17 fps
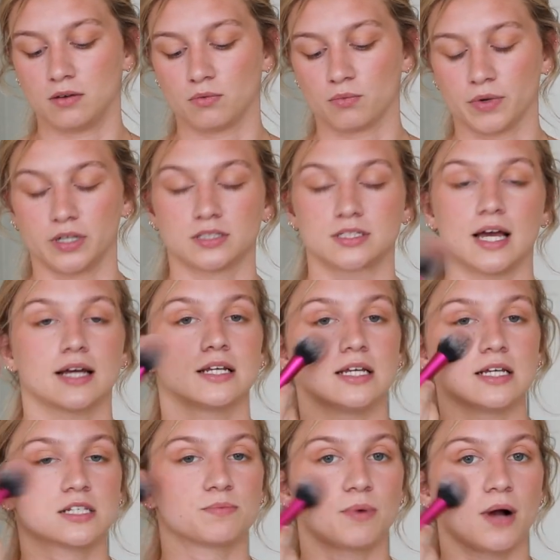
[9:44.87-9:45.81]
Real
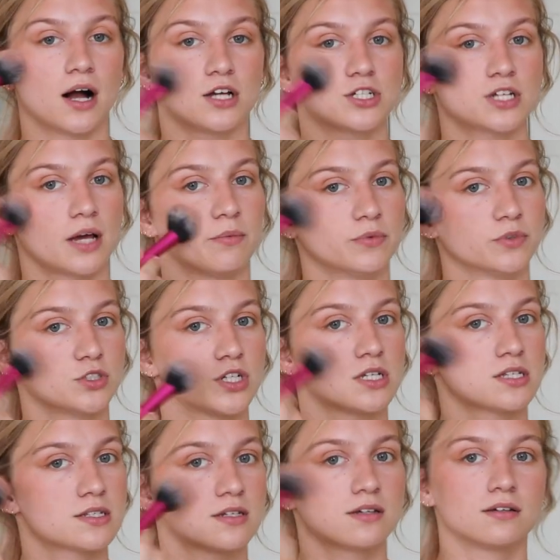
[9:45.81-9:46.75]
Techniques brush, and we'll
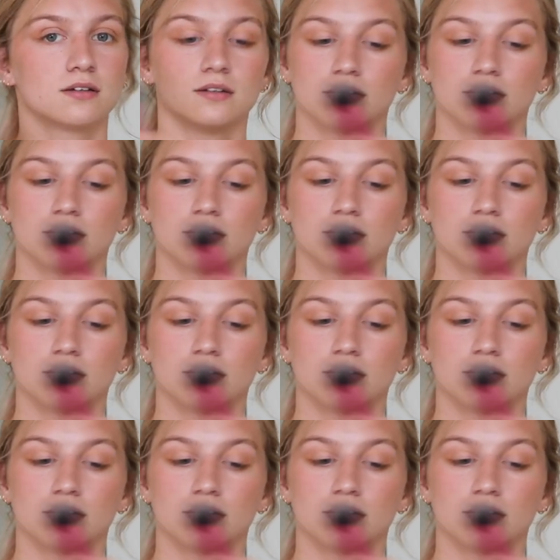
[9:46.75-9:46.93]
just